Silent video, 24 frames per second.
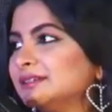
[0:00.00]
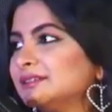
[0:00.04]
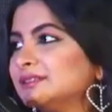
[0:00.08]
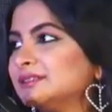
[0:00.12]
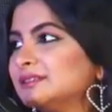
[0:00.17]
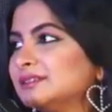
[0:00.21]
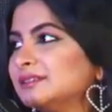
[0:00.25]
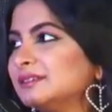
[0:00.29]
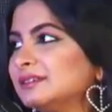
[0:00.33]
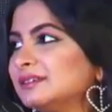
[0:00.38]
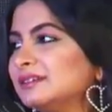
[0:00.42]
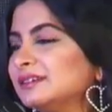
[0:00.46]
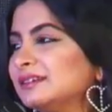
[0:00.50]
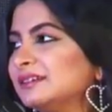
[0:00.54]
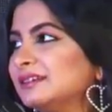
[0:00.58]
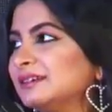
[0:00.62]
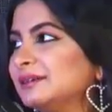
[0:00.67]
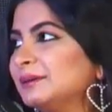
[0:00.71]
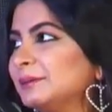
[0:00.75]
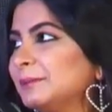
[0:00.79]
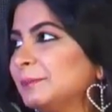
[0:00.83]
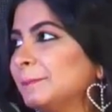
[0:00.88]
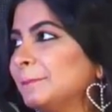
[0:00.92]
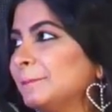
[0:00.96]
What is the
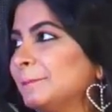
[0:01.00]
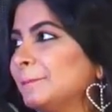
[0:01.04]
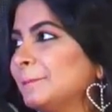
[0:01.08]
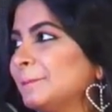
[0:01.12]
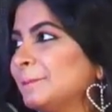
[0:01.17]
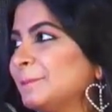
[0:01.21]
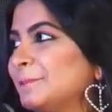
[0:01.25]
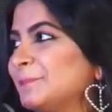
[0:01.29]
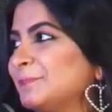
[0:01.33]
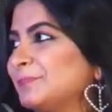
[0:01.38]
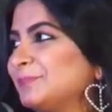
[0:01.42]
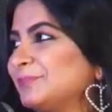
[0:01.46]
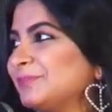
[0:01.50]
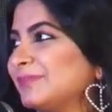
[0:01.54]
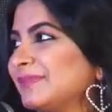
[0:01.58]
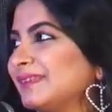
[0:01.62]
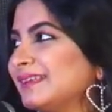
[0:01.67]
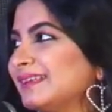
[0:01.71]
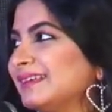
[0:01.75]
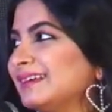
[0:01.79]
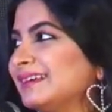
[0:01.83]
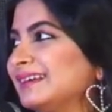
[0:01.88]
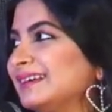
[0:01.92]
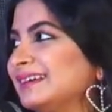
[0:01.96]
reason that
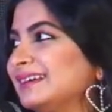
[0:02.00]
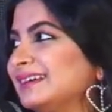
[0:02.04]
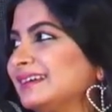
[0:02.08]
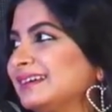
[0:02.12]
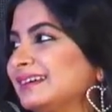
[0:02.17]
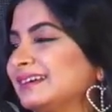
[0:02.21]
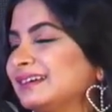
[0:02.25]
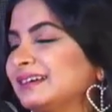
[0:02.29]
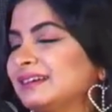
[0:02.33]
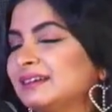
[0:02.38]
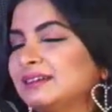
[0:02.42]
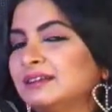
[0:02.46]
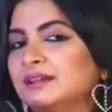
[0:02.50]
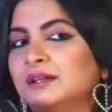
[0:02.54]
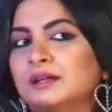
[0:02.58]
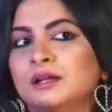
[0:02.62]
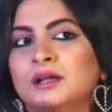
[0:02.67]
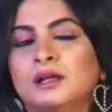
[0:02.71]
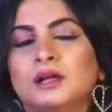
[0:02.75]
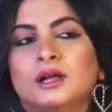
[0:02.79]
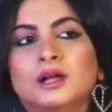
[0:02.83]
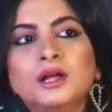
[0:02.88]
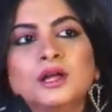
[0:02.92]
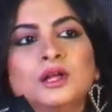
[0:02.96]
you guys chose to
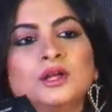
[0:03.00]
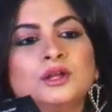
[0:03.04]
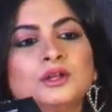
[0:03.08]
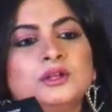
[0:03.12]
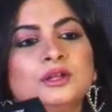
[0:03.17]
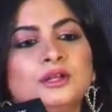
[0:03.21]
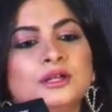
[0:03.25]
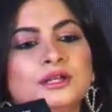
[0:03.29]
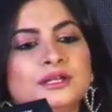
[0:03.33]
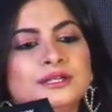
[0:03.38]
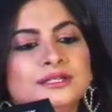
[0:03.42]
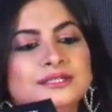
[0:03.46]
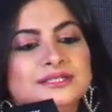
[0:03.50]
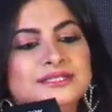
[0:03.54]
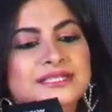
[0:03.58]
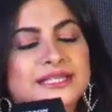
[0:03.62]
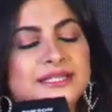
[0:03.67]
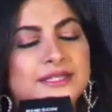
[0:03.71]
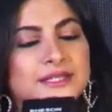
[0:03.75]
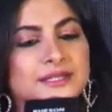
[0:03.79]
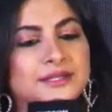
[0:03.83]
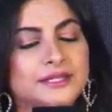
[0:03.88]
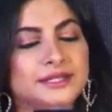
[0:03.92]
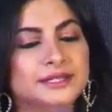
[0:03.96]
do that?
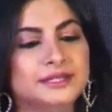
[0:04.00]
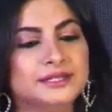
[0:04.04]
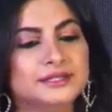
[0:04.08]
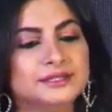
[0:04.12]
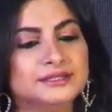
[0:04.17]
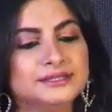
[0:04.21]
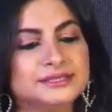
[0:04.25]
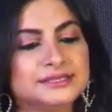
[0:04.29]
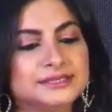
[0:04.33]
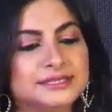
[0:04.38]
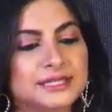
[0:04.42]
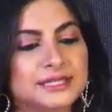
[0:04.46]
See, the thing is